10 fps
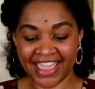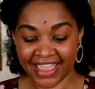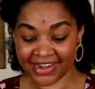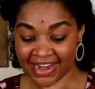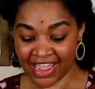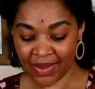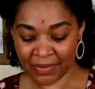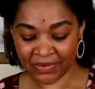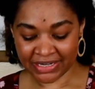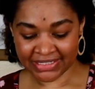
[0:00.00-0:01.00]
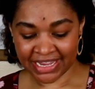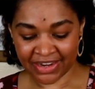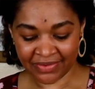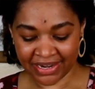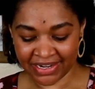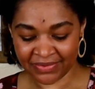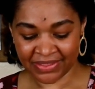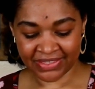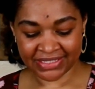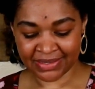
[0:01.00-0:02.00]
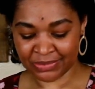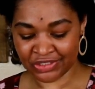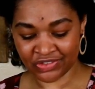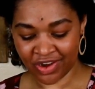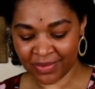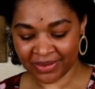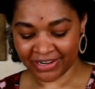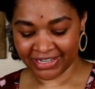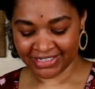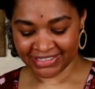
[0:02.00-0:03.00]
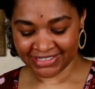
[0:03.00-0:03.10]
And now I'm going to decorate it with some strawberries.